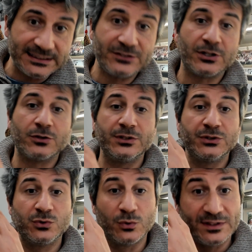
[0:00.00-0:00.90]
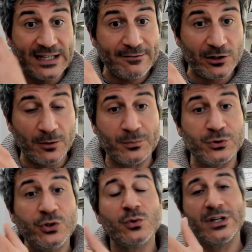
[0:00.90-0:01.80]
that you're going to develop
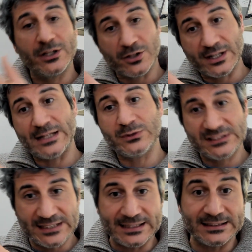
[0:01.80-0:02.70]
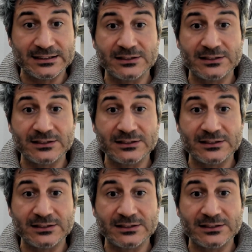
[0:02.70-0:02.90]
during your graduate studies.